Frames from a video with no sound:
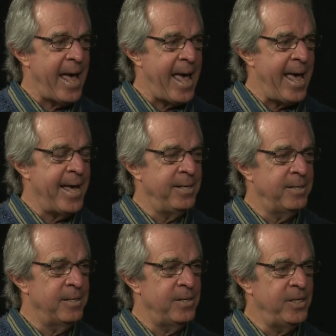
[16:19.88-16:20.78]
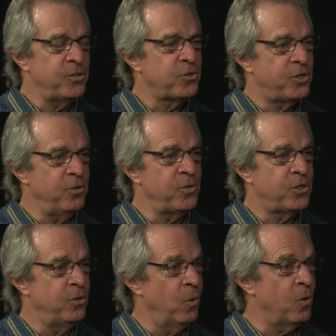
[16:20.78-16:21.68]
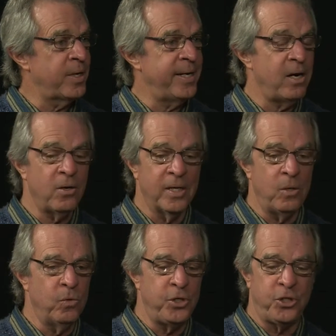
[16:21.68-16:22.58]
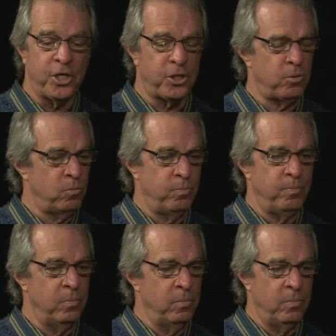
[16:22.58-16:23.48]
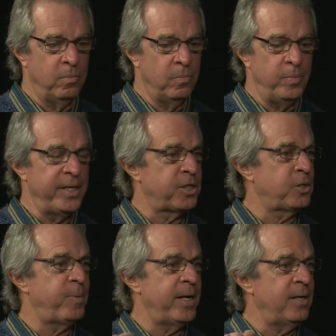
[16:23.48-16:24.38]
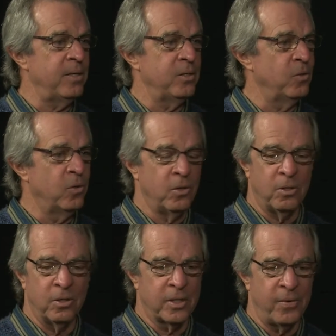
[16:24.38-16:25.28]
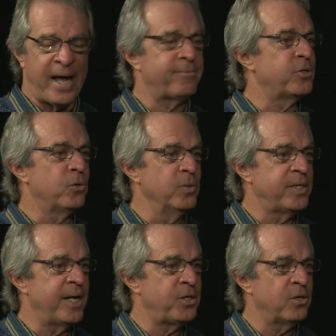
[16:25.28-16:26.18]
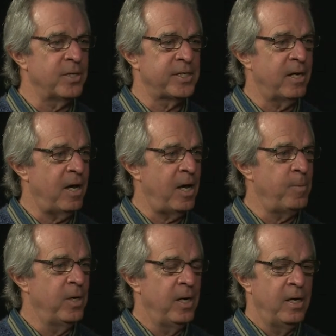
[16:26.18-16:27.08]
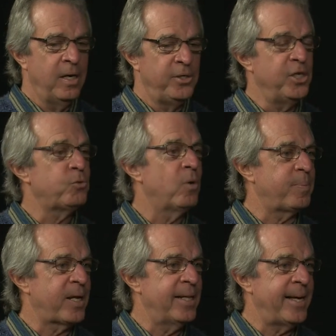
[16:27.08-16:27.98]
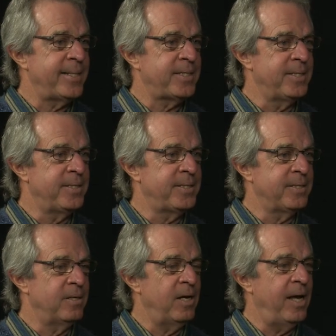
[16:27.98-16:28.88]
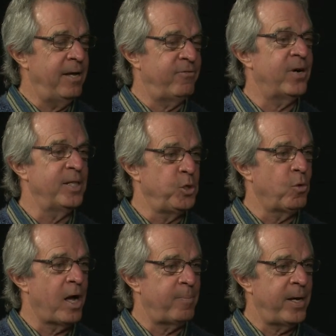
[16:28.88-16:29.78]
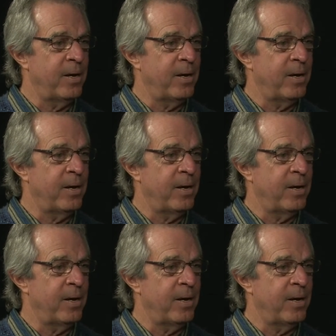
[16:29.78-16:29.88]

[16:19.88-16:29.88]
and these are students who ordinarily would just be expelled or go to after-school detention all the time, disrupt classes, and finally drop